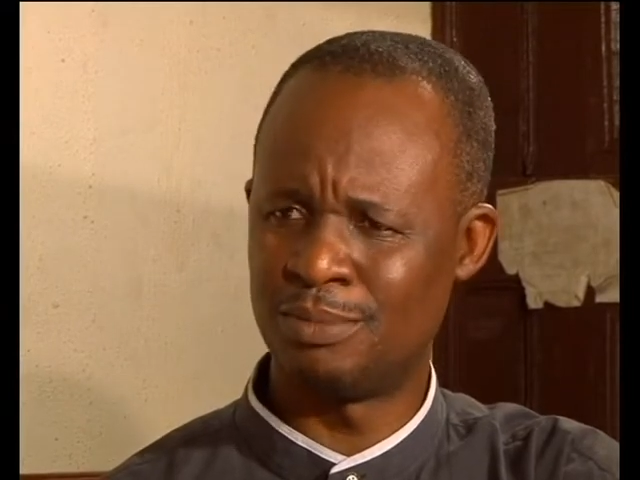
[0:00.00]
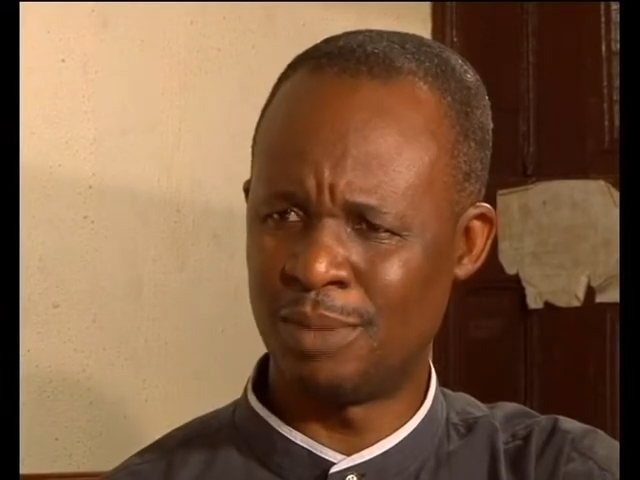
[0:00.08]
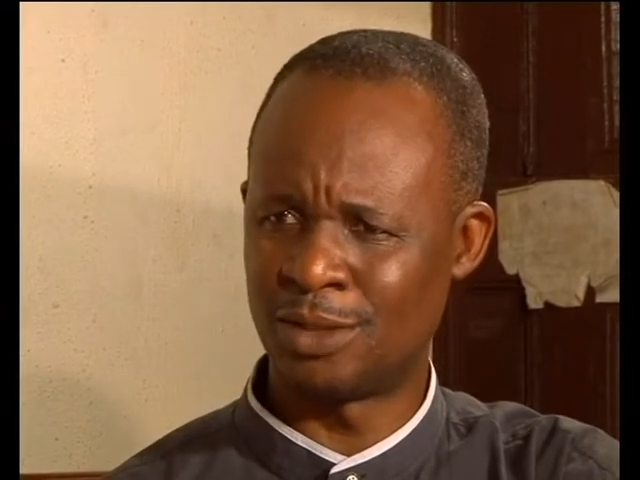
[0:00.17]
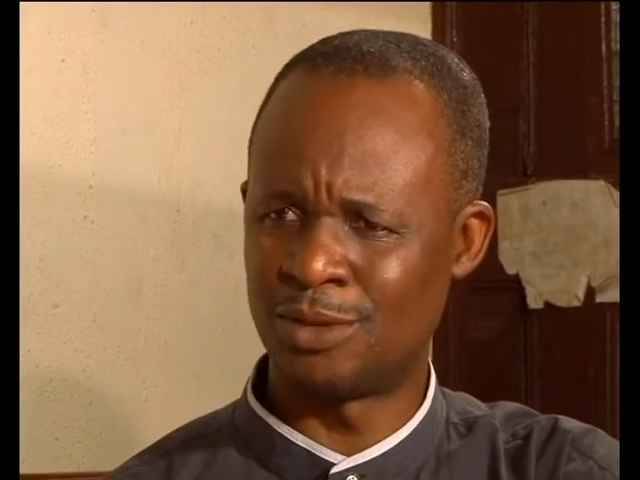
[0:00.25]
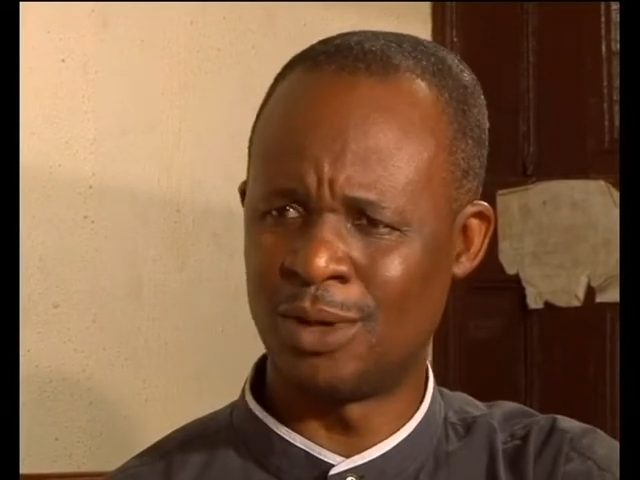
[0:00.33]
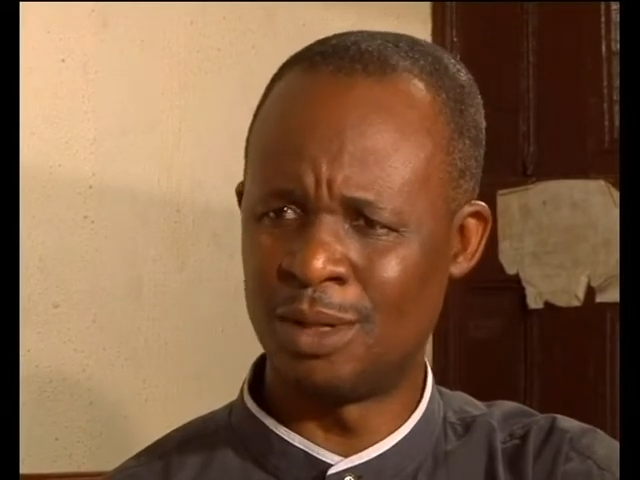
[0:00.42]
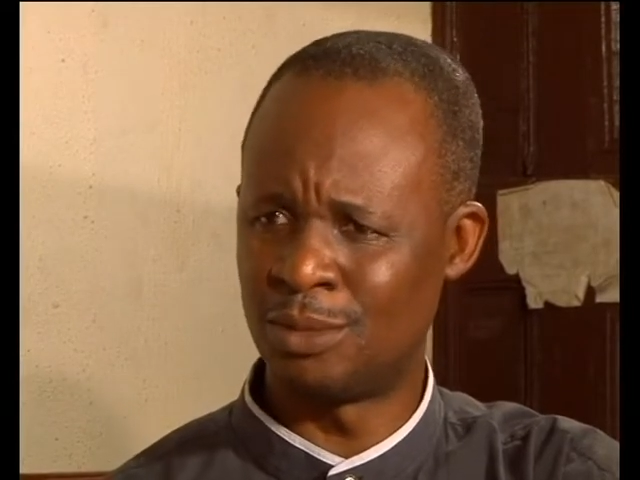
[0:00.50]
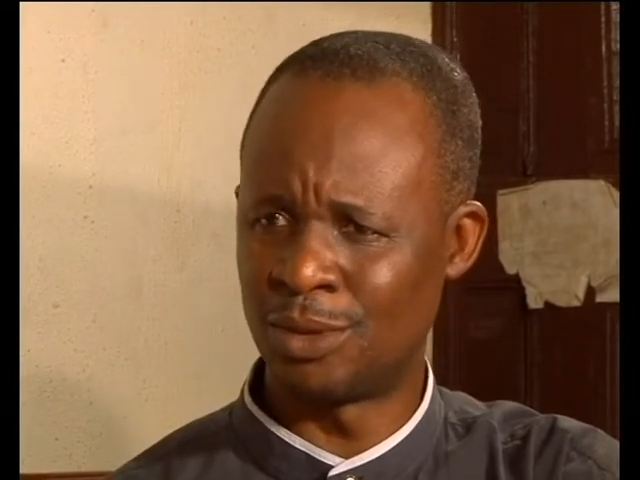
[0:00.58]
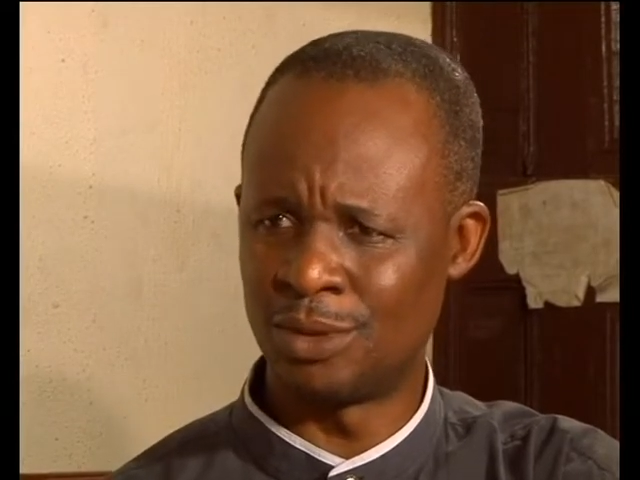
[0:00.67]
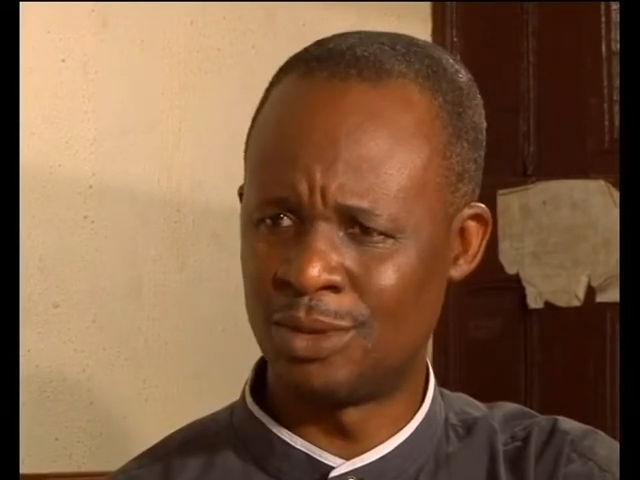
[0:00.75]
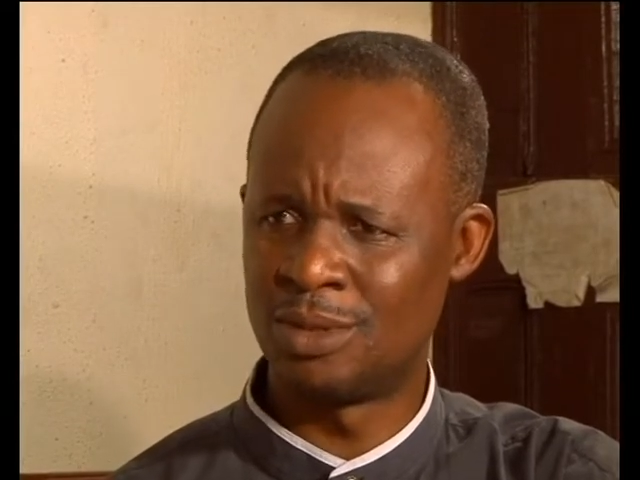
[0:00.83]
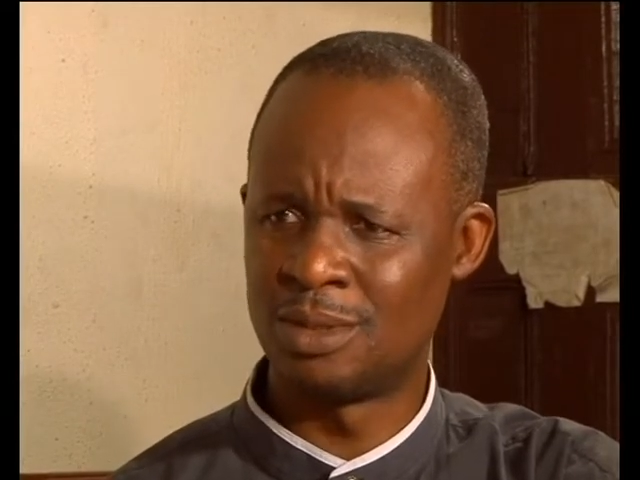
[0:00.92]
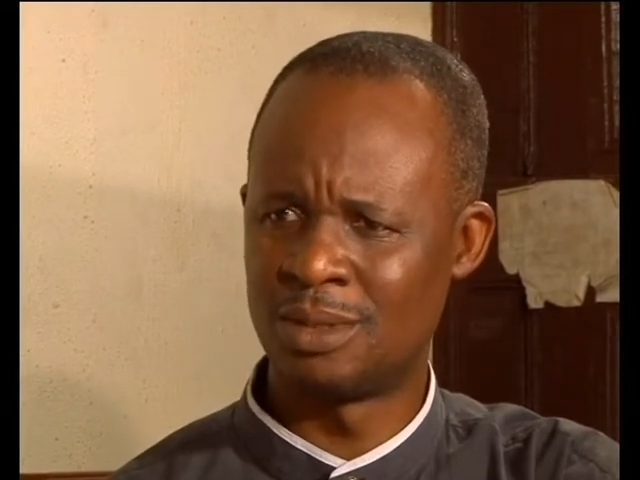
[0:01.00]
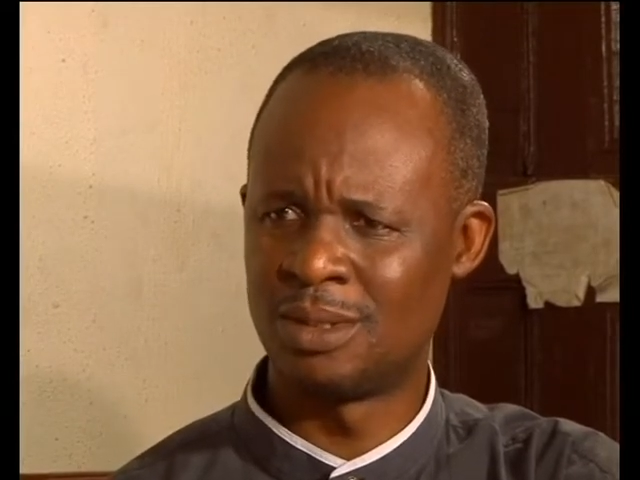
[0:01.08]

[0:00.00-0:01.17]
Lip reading: Pastor Ambrose?